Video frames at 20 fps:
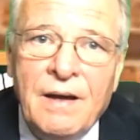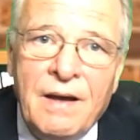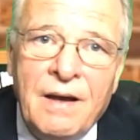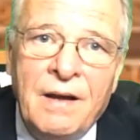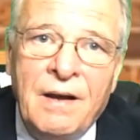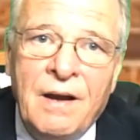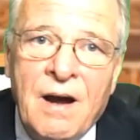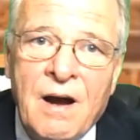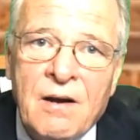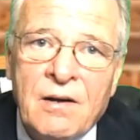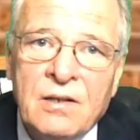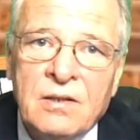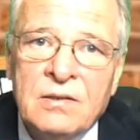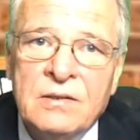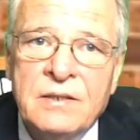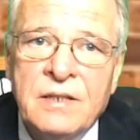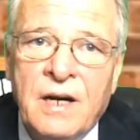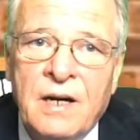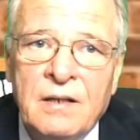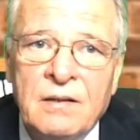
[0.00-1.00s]
An article
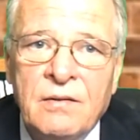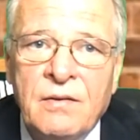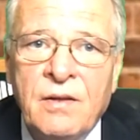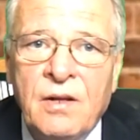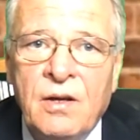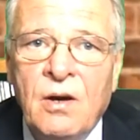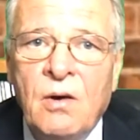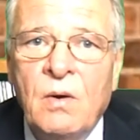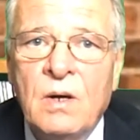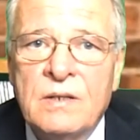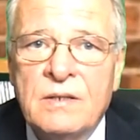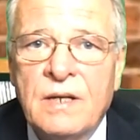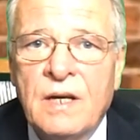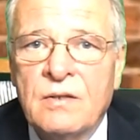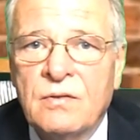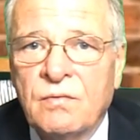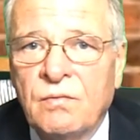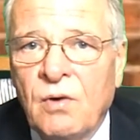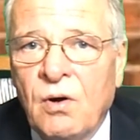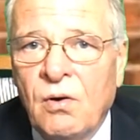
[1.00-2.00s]
titled "The
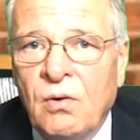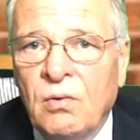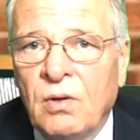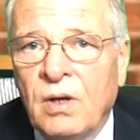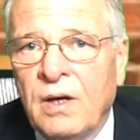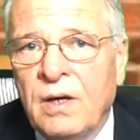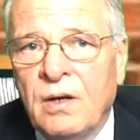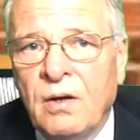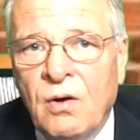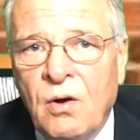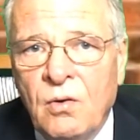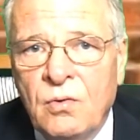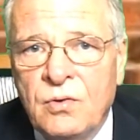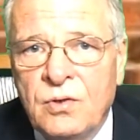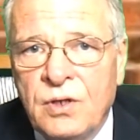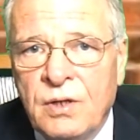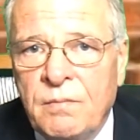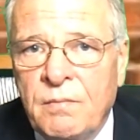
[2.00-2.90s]
O.S.S. Role in Ho Chi